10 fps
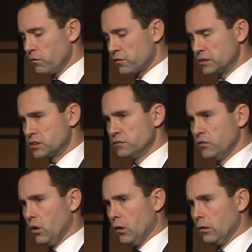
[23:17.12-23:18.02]
First of
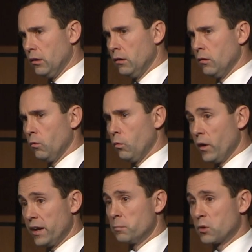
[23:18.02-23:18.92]
all,
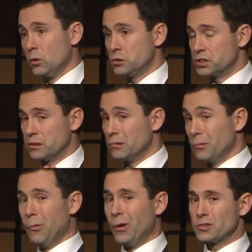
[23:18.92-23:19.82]
when approaching,
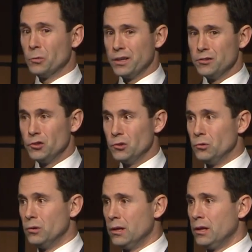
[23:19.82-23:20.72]
well, what do I
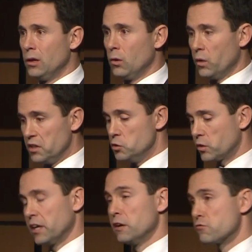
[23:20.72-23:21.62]
do? Well, you
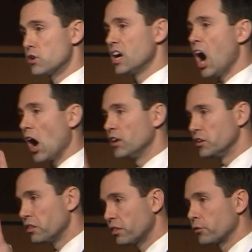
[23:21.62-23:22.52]
can have regard
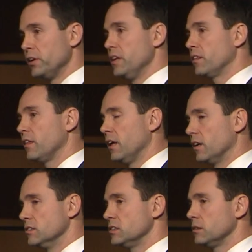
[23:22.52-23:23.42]
to three
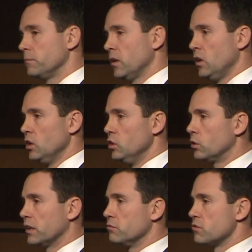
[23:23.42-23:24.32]
things. You
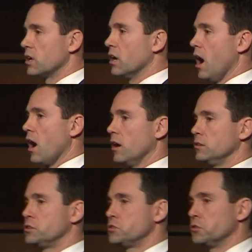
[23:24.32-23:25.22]
can have
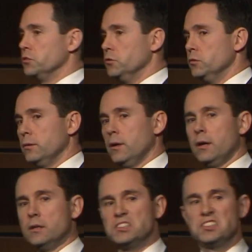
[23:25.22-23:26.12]
regard to
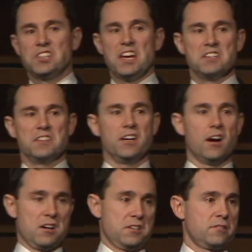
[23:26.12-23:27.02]
state of the
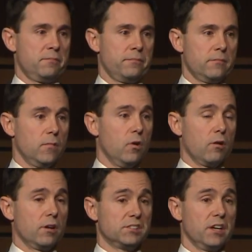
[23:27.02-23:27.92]
art,
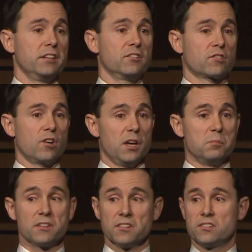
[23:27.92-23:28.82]
or as I describe
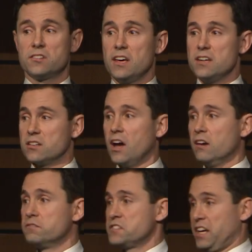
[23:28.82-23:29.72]
it, the state
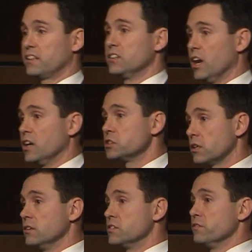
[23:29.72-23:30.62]
of
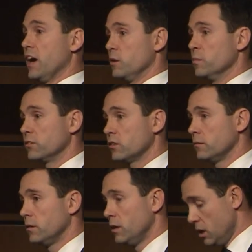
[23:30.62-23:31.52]
technological development.
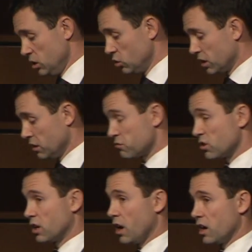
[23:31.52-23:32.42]
You can have
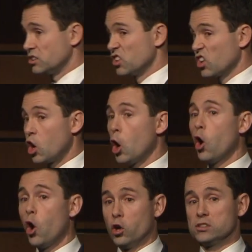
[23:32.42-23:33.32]
regard to the
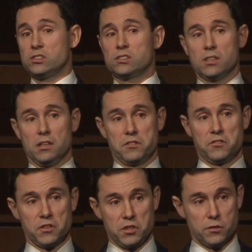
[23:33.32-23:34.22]
cost of the
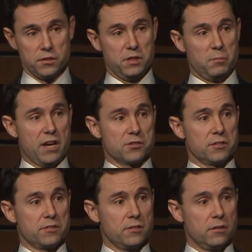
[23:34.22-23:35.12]
security
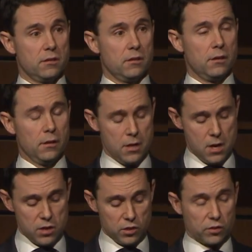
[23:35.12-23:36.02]
measures.
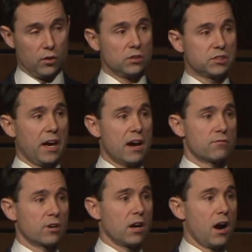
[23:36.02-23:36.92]
You can also have
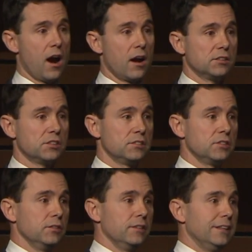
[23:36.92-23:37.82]
regard
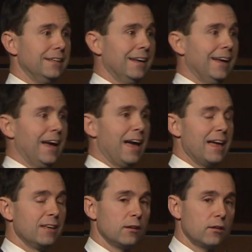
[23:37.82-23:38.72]
to the
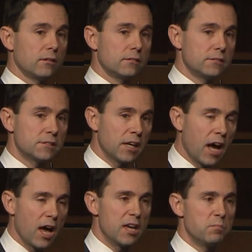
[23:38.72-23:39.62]

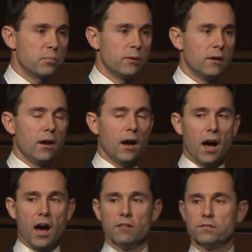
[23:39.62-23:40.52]
type
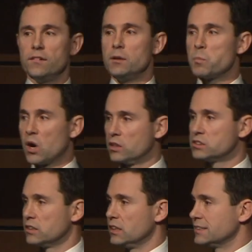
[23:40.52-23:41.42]
of
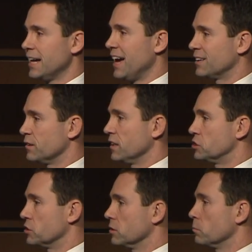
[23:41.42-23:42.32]
personal data
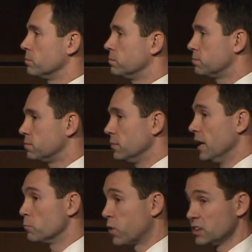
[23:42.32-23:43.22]
that you're
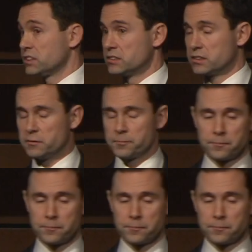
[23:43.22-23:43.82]
processing.